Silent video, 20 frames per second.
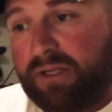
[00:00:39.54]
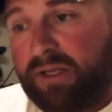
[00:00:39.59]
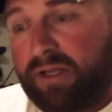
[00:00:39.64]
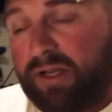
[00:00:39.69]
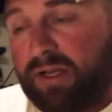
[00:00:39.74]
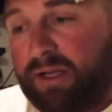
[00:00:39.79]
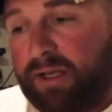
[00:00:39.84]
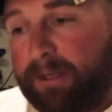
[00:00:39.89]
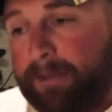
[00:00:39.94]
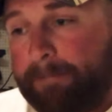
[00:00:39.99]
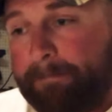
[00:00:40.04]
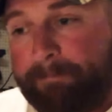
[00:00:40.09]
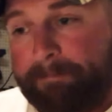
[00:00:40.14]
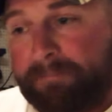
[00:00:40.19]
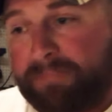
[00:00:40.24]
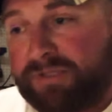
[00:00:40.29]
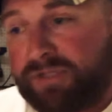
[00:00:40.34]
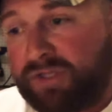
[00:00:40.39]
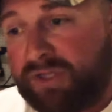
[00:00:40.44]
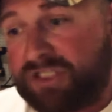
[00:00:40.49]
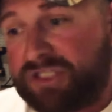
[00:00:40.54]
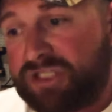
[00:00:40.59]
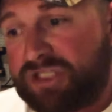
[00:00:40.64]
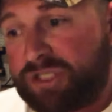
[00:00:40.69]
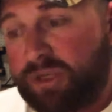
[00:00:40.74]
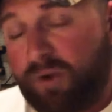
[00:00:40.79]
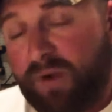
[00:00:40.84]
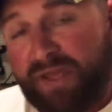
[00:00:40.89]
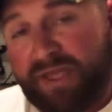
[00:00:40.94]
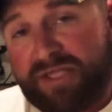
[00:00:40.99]
Um, so let's just
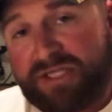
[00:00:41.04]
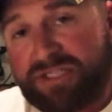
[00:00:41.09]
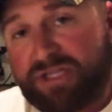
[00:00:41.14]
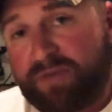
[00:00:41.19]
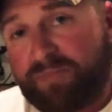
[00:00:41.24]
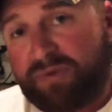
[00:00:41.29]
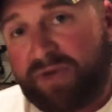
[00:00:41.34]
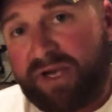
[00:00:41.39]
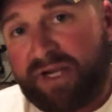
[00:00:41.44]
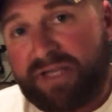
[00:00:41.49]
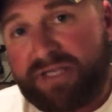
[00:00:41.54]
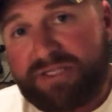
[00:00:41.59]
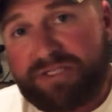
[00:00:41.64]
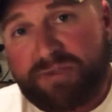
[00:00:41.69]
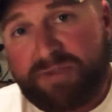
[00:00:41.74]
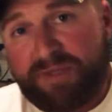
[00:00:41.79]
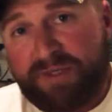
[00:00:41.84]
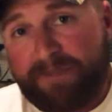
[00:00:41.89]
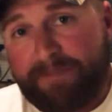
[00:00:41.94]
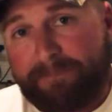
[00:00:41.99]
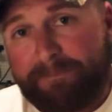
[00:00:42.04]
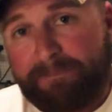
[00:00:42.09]
go ahead and jump right into it.